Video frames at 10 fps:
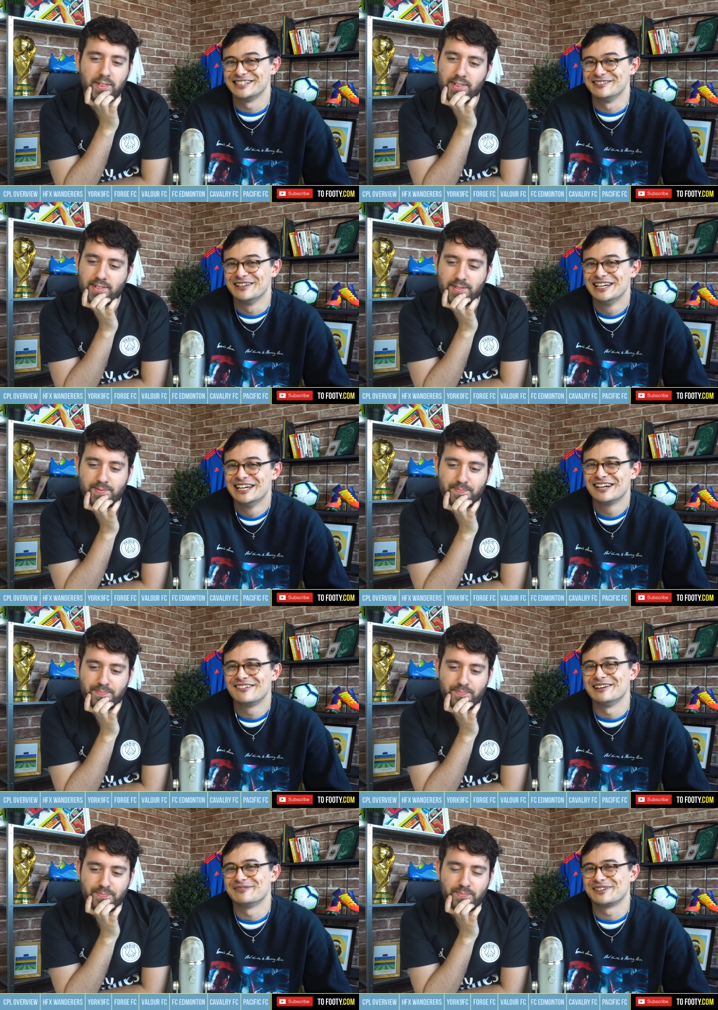Speaker 1: kind of
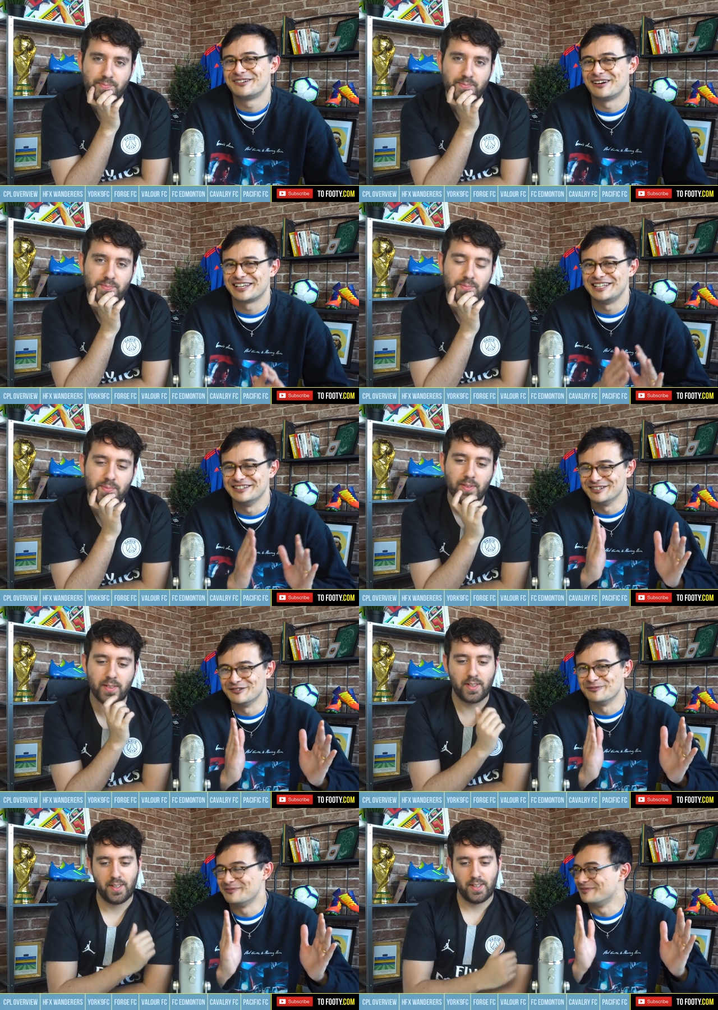quite quite cute
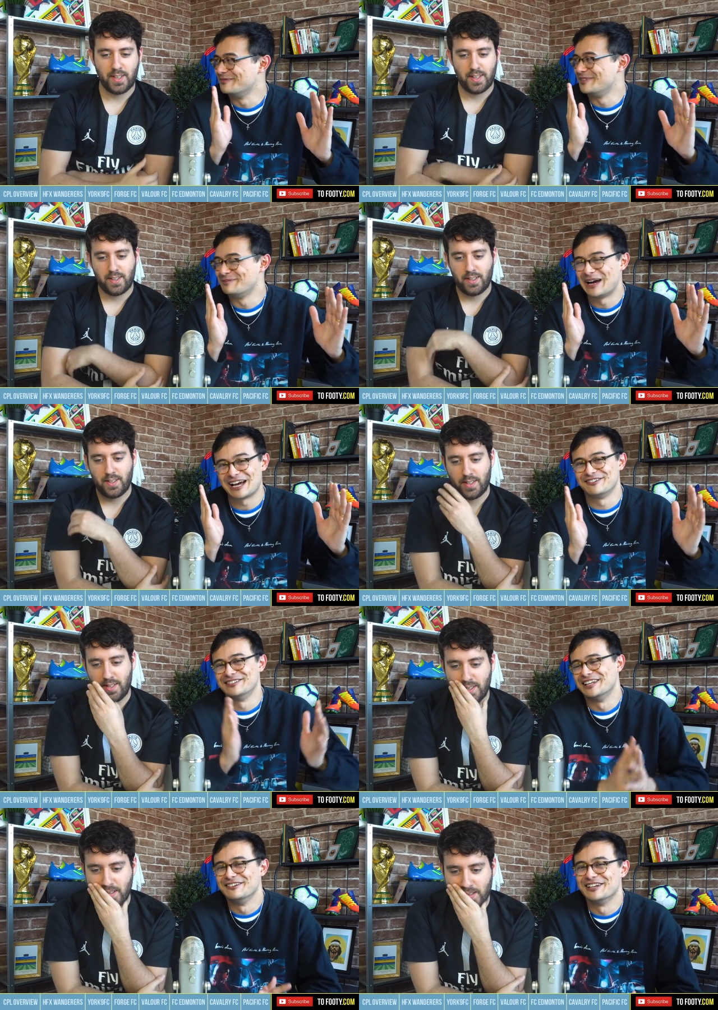little
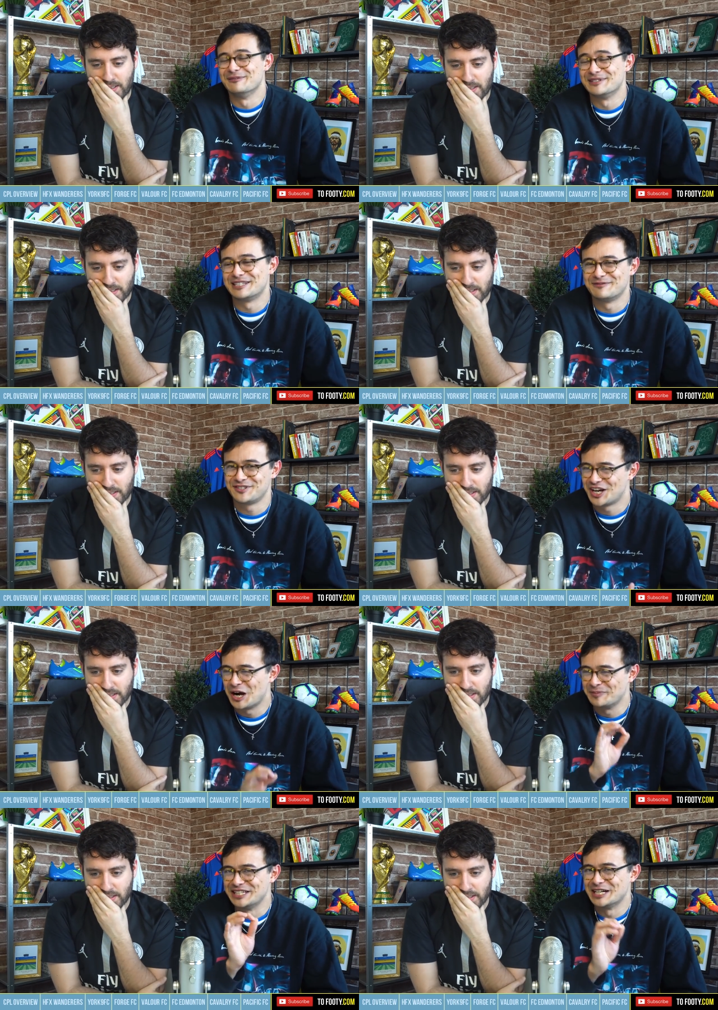Macron logo, which they've
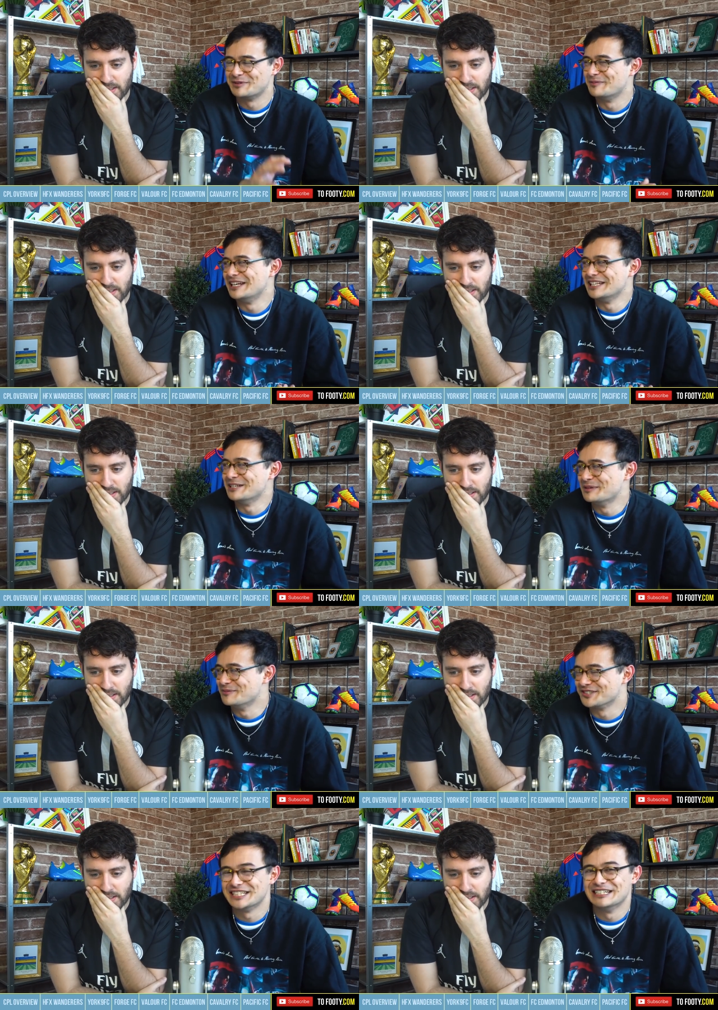sharpened up and made it a bit
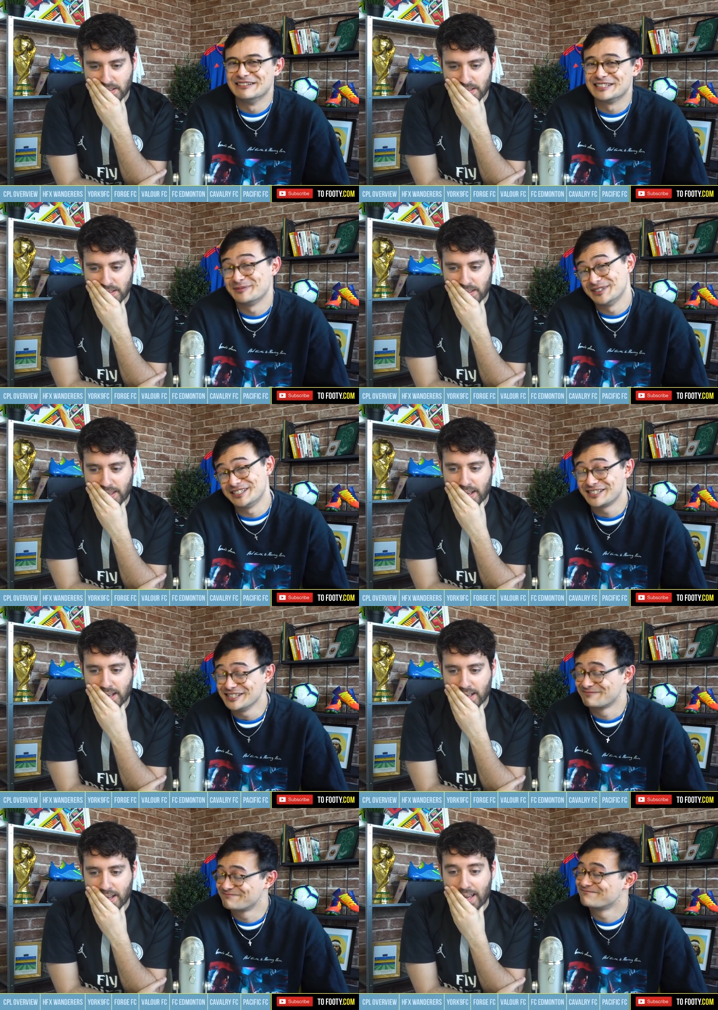more serious, which yeah, is
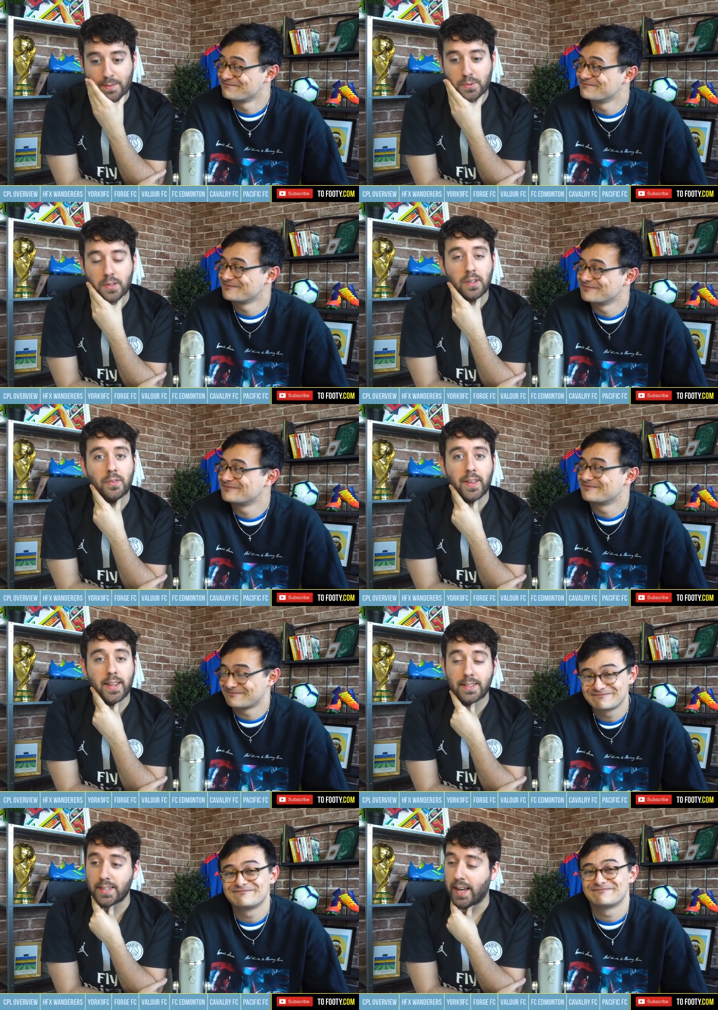good.
Speaker 2: I absolutely love
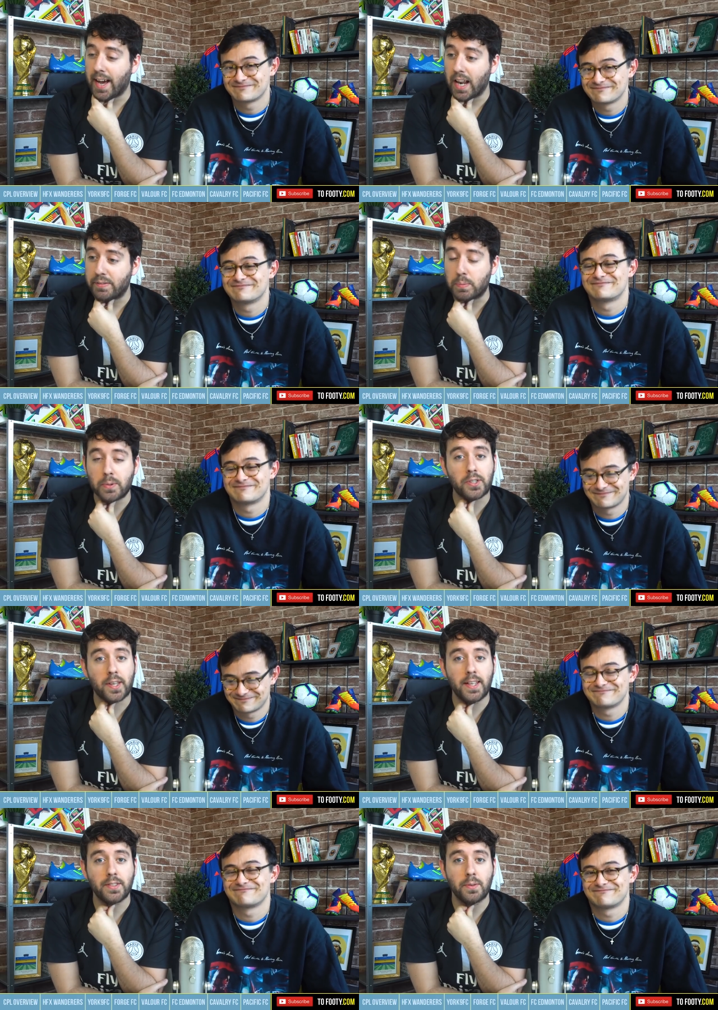that. That's a hell of a bunch
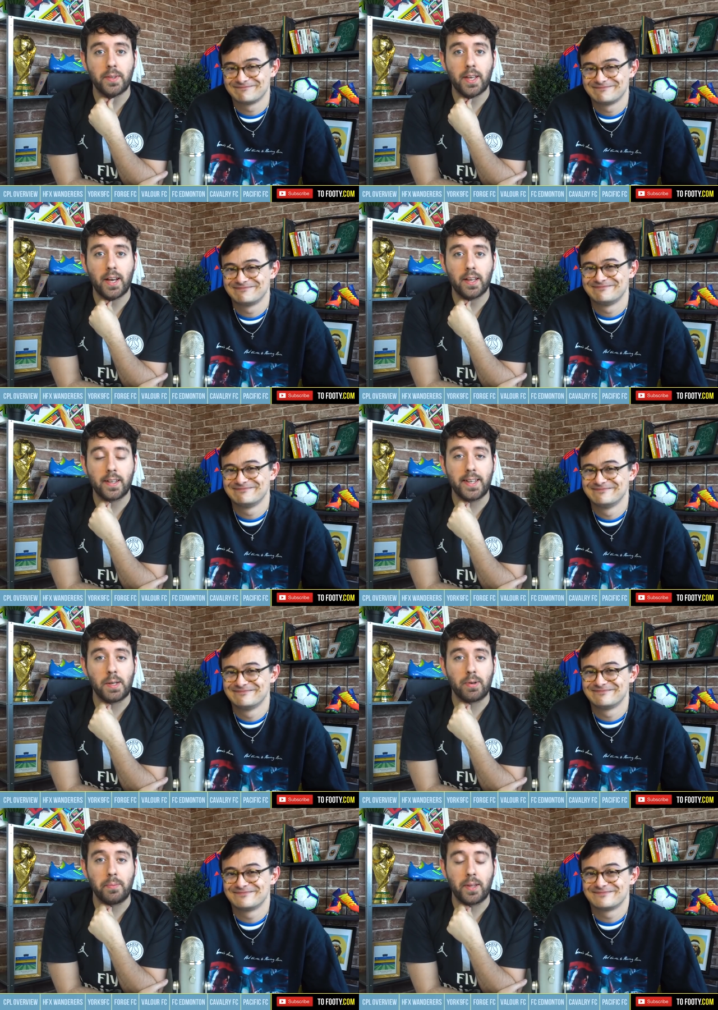of kits from the uh,
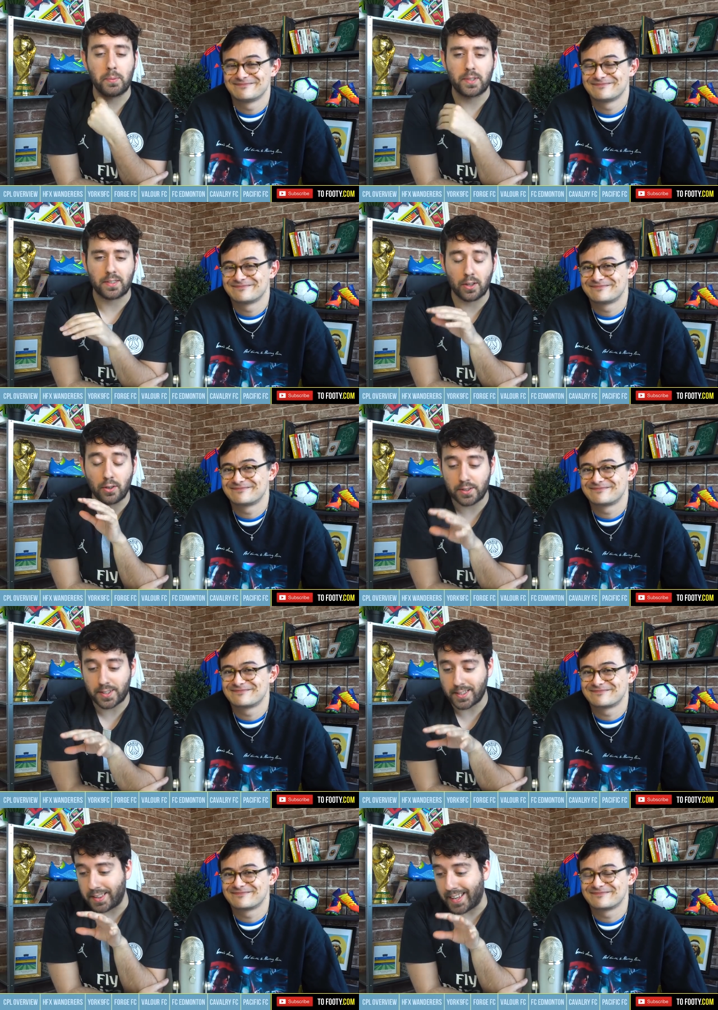Canadian Premier League, which is
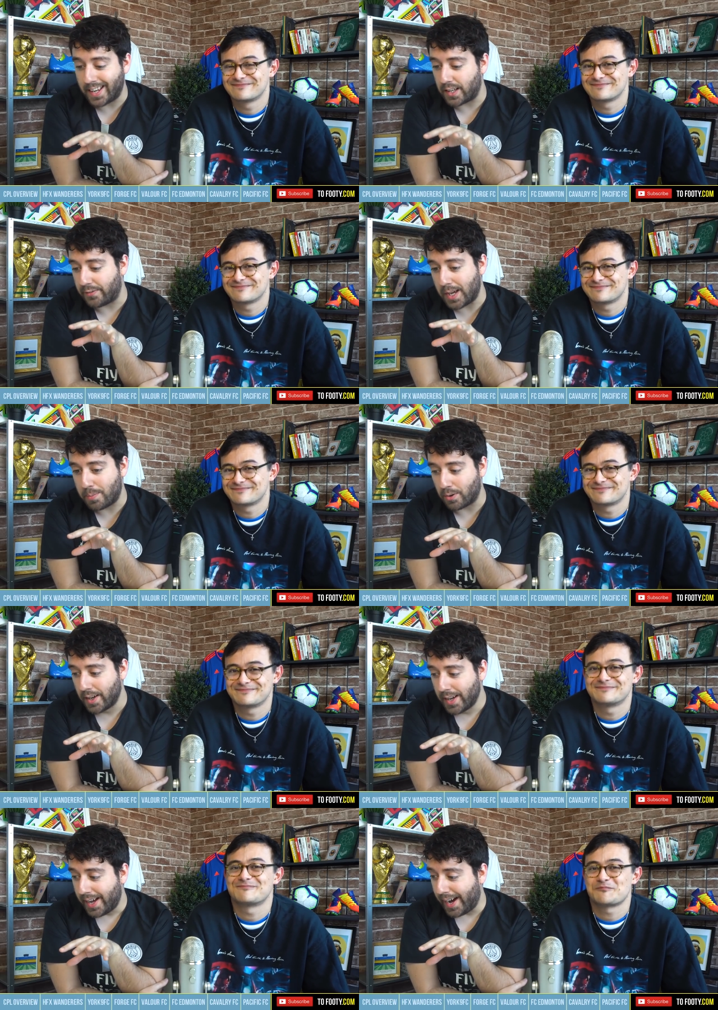launches at the end of
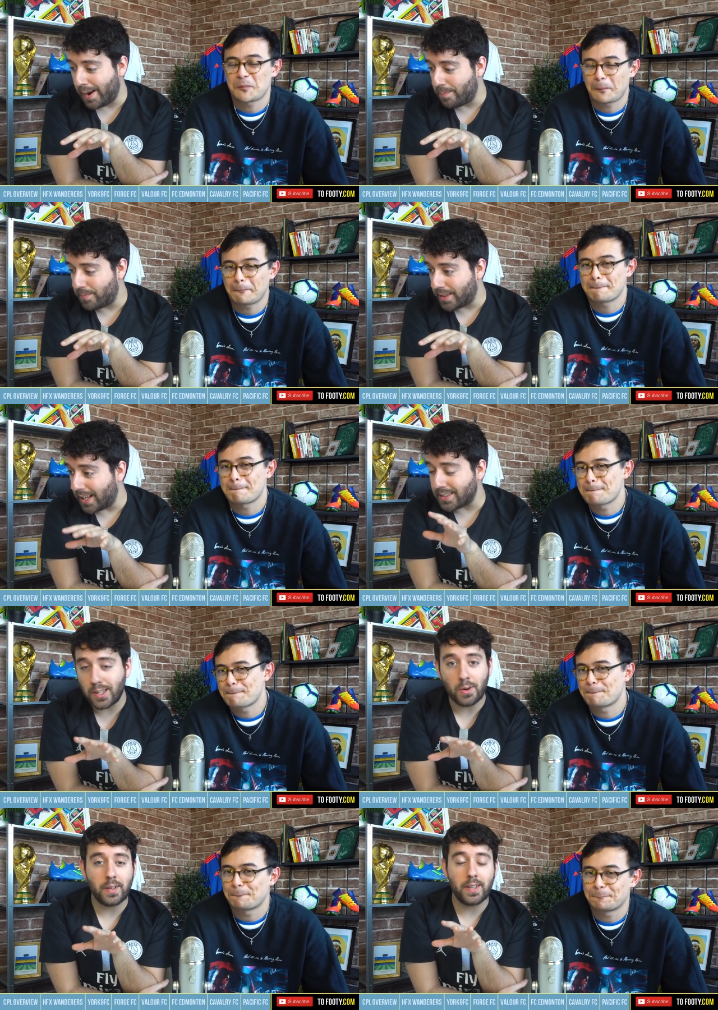April. Um, let us know